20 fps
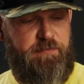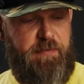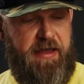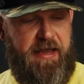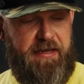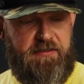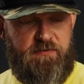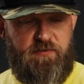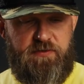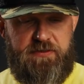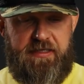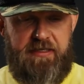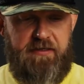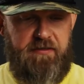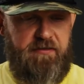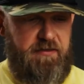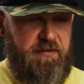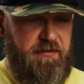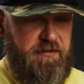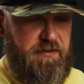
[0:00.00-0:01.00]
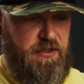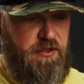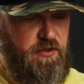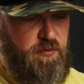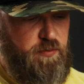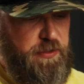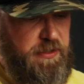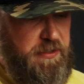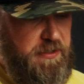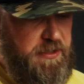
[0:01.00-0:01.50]
max was killing it at
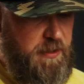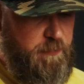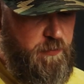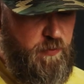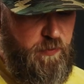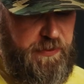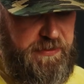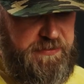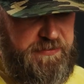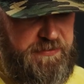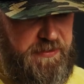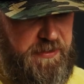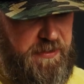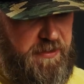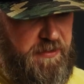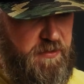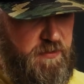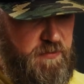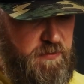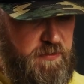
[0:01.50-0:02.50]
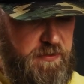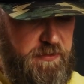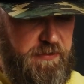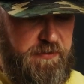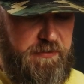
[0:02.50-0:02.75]
QP a couple weeks ago.